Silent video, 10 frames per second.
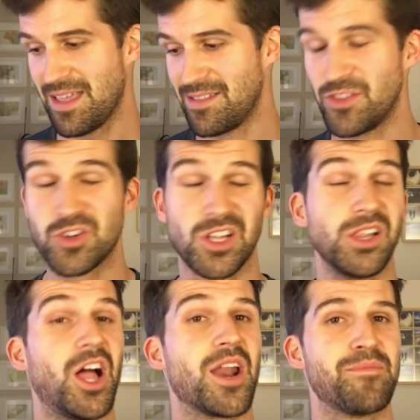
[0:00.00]
There's a
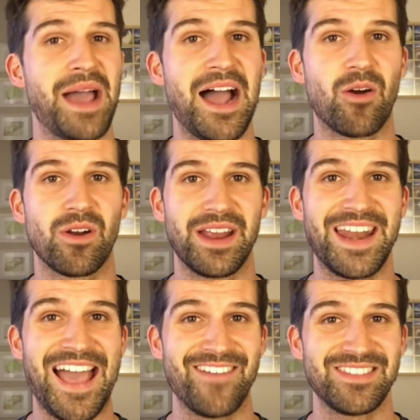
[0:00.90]
lot of power in
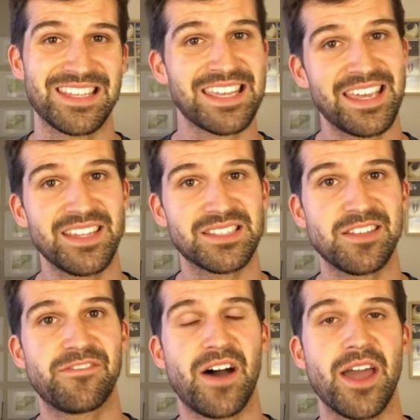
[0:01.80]
having the kids
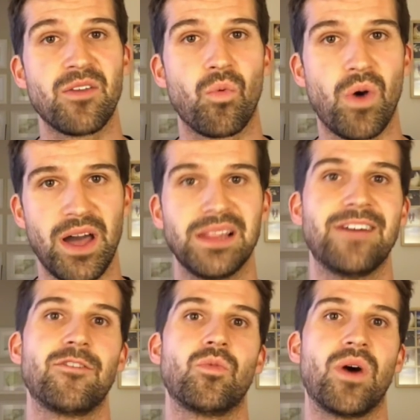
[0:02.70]
define what a
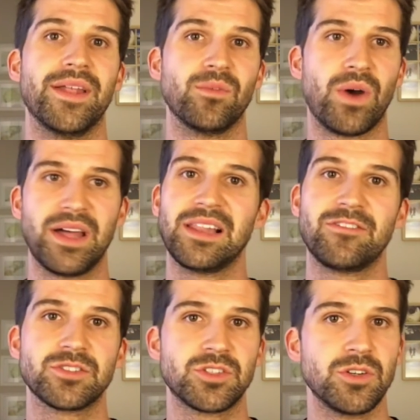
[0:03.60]
level 1, what a
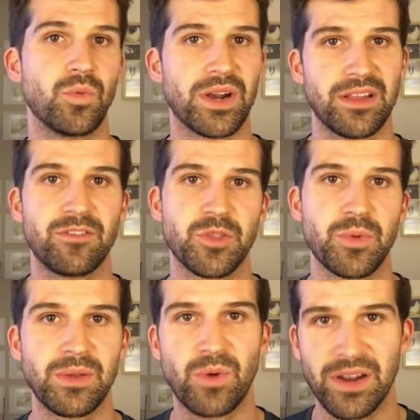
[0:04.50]
level 2, what a level
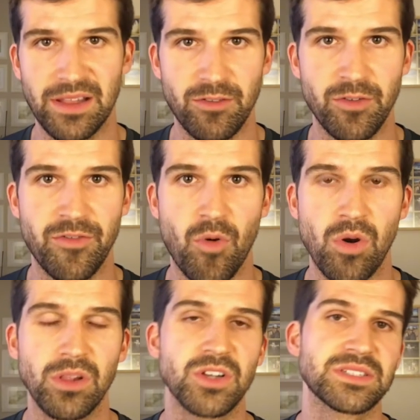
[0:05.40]
3, what a level
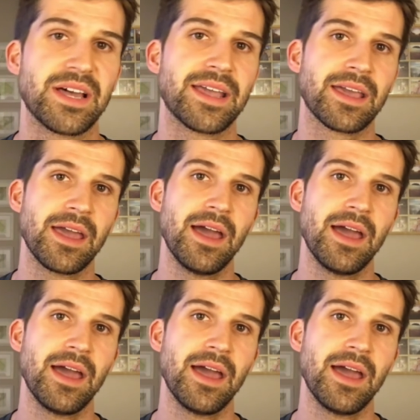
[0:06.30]
4 looks like.